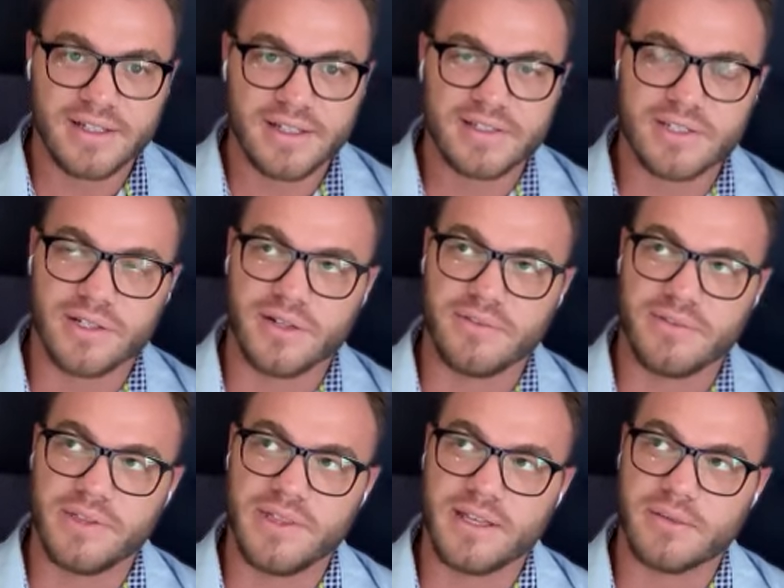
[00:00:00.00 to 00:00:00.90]
So if
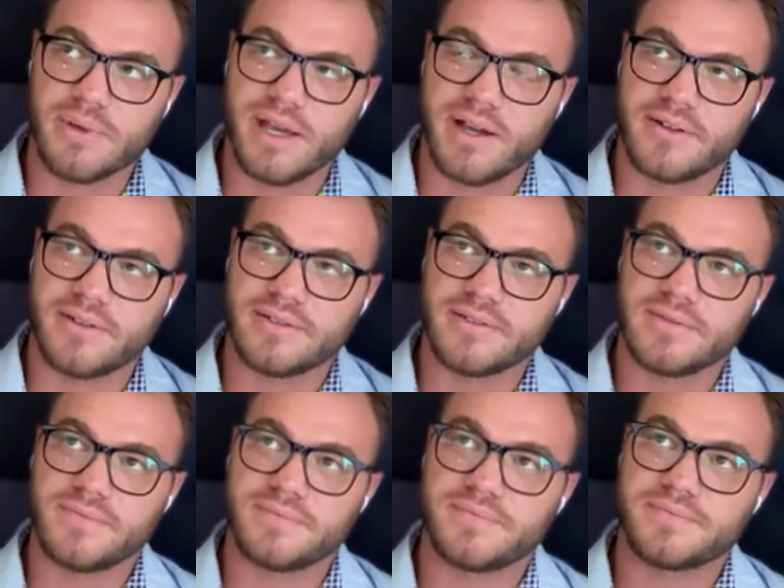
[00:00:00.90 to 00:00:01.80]
you think about
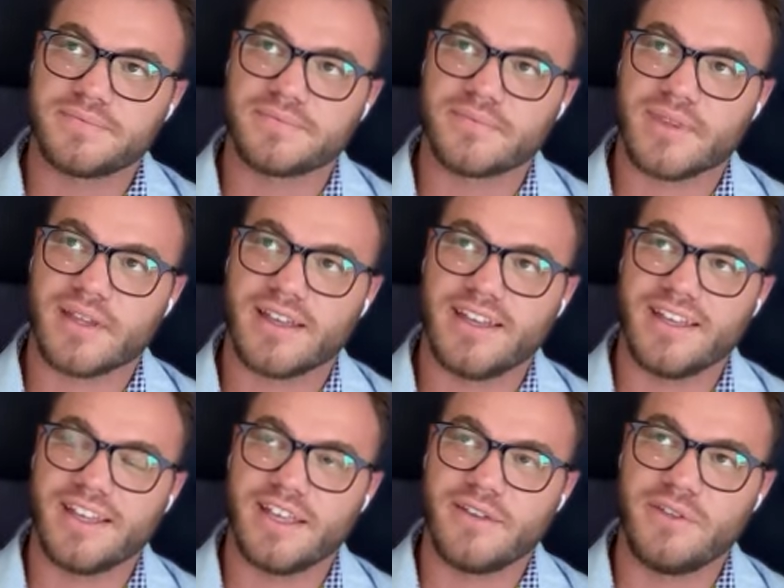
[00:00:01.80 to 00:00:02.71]

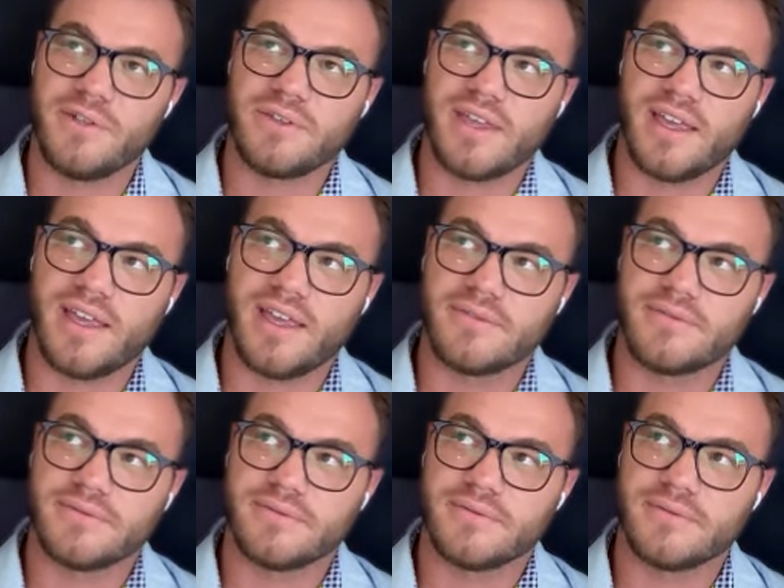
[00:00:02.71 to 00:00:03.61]
if you
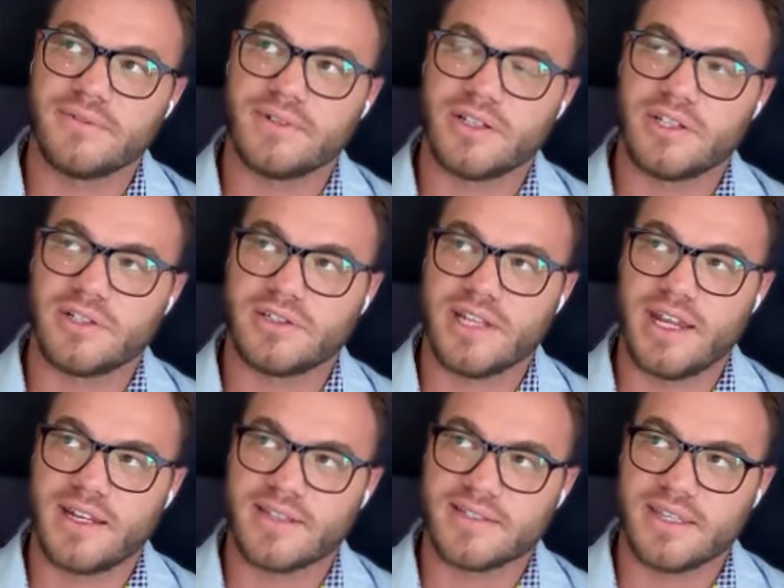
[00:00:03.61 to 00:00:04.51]
gave your
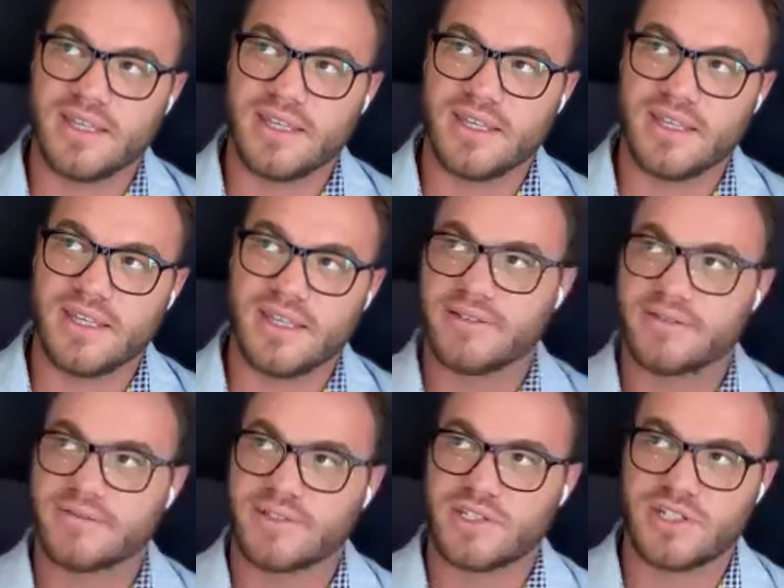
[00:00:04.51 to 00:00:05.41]
data schema
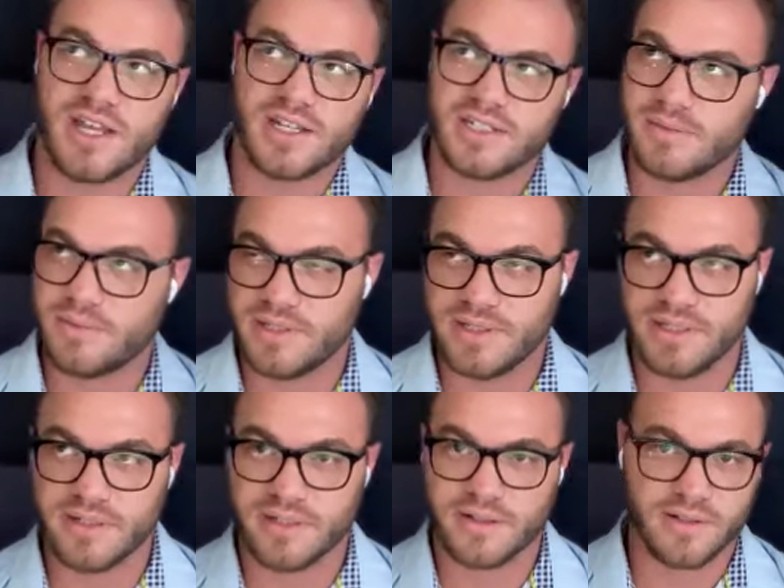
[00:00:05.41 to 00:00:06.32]
to ChatGPT
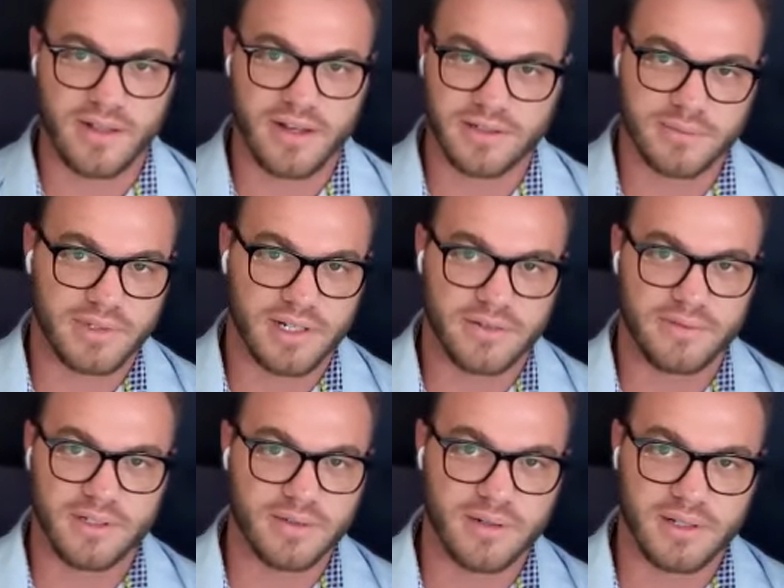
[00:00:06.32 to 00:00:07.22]
or Claude or whatever
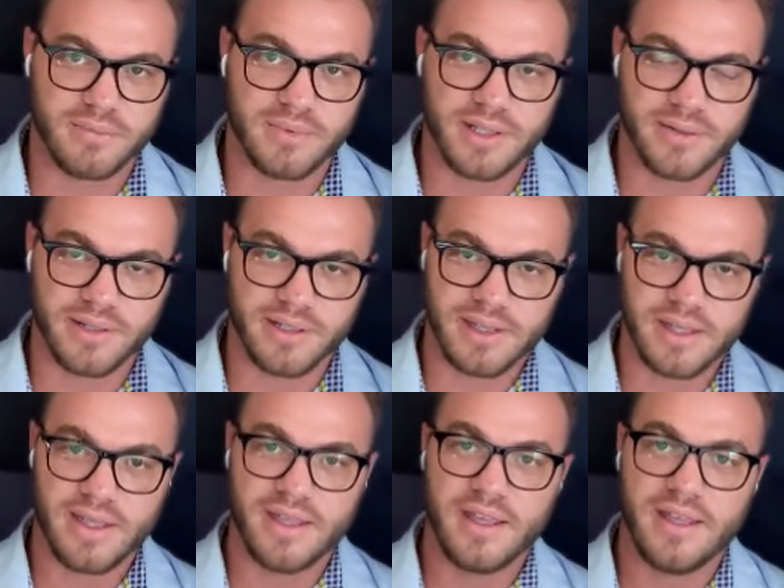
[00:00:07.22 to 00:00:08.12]
you want to play with,
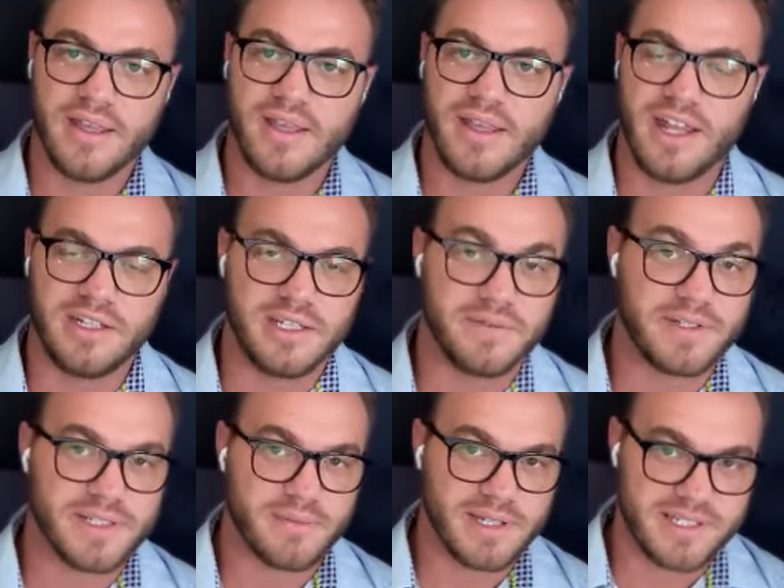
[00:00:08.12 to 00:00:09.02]
and you give it
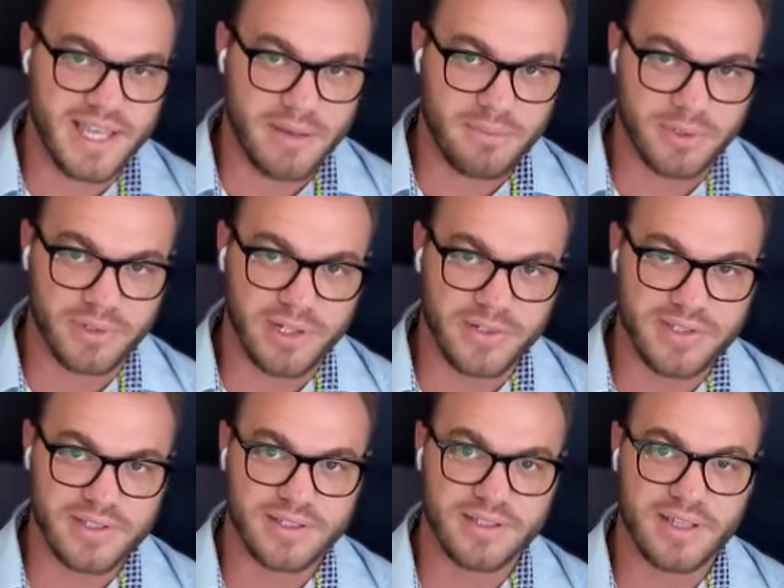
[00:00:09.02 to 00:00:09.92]
some example
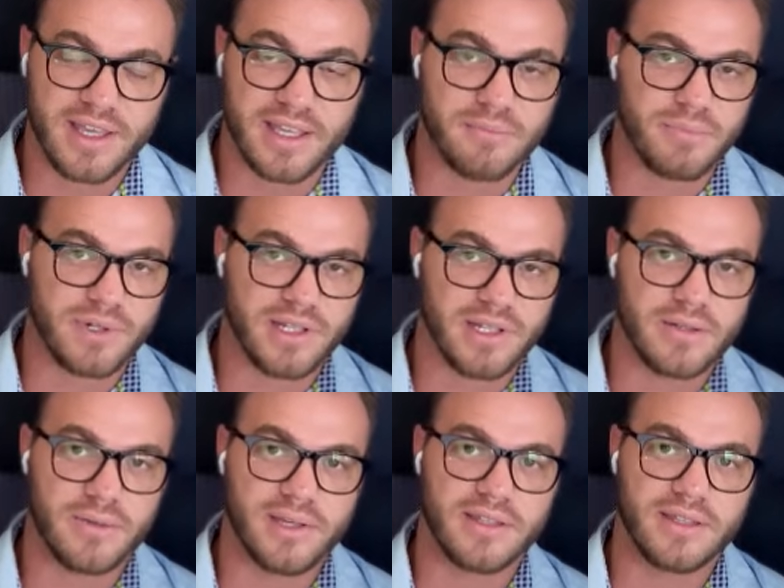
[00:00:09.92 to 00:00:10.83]
rows, it can pretty
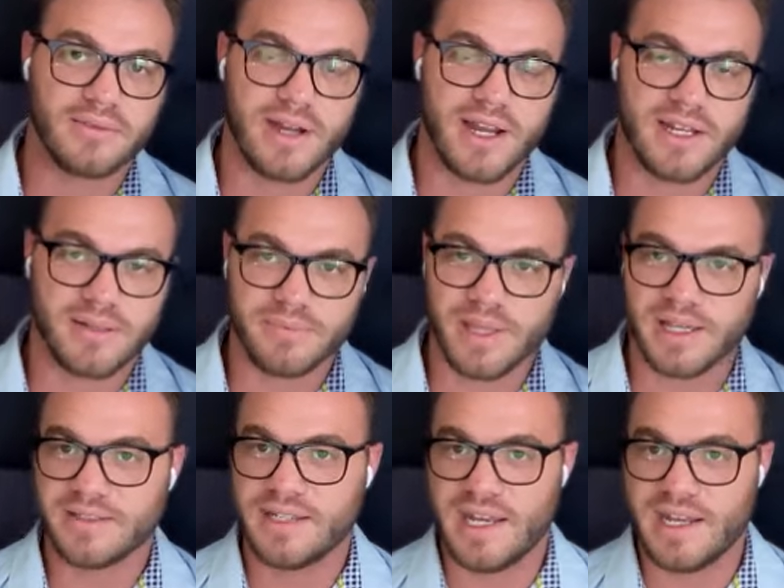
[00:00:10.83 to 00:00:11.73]
quickly write up
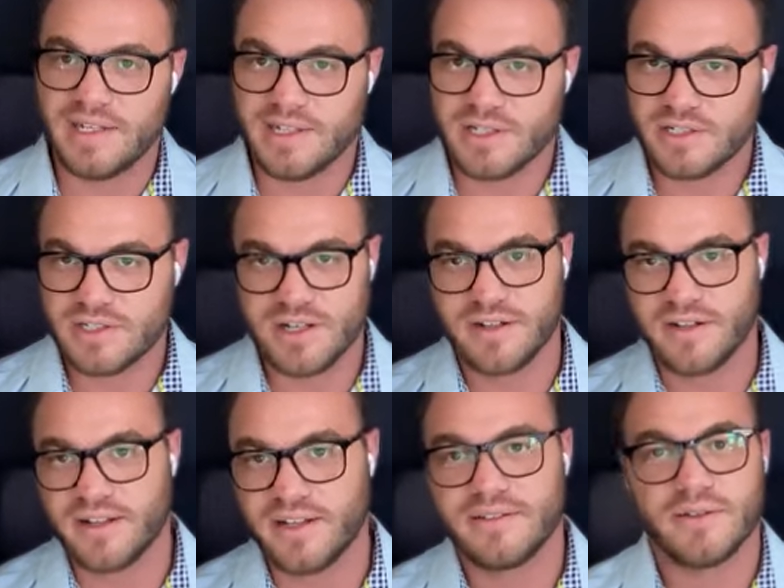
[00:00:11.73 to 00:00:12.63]
like data
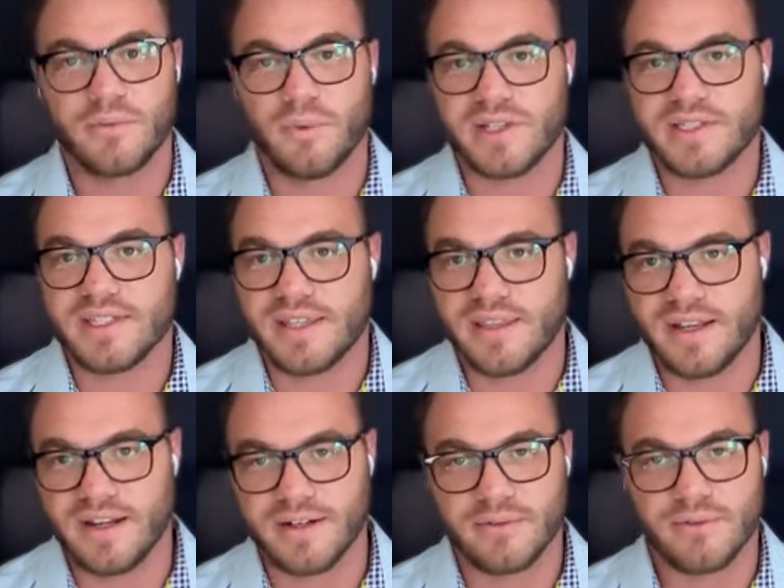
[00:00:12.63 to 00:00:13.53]
dictionary, what's in
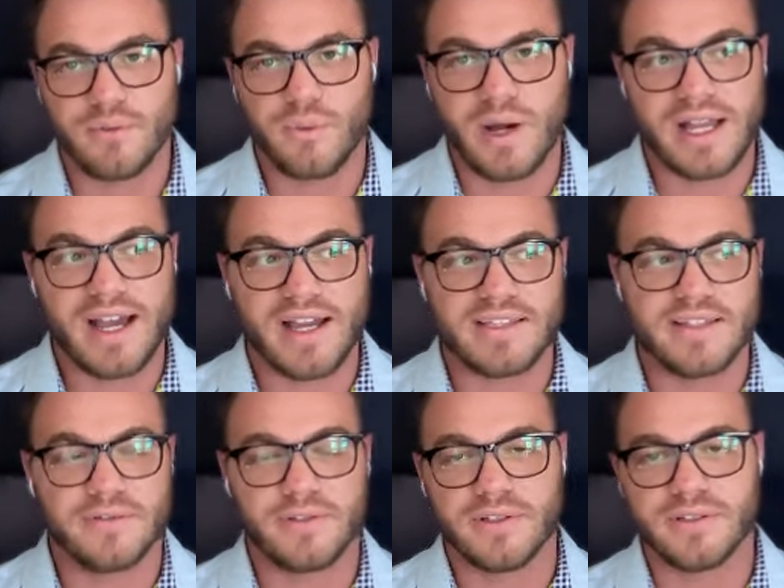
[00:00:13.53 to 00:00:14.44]
there, what kinds
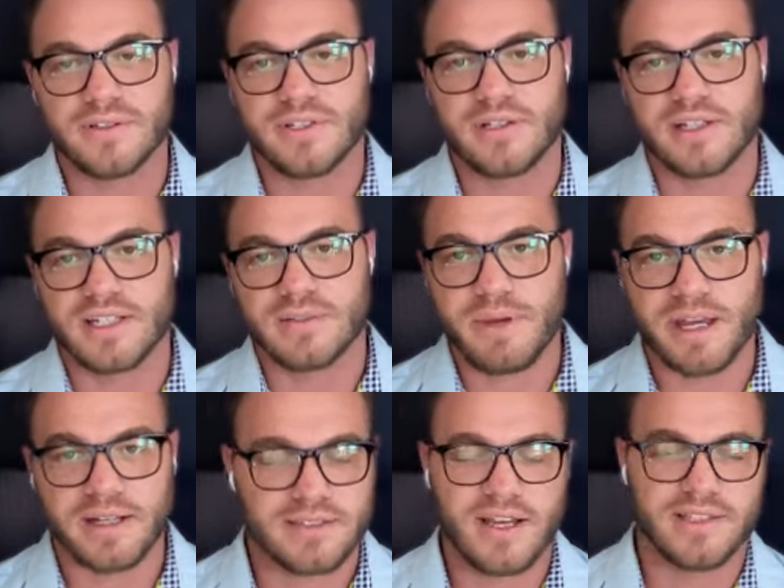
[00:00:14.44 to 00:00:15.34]
of fields you can
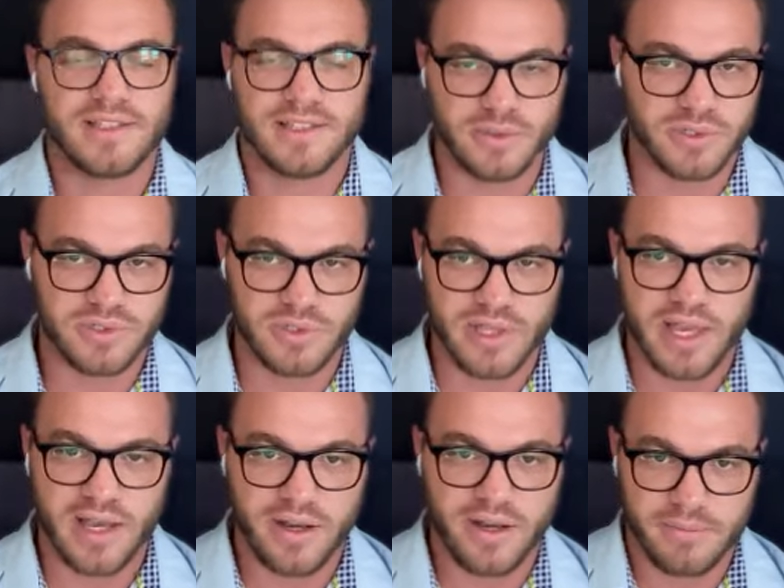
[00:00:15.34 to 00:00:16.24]
expect. Tons of tools do
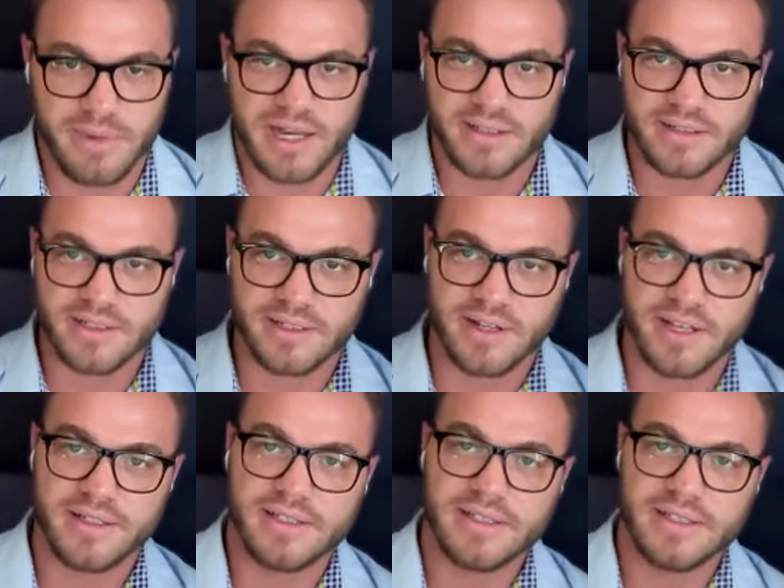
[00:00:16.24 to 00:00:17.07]
that automatically, right?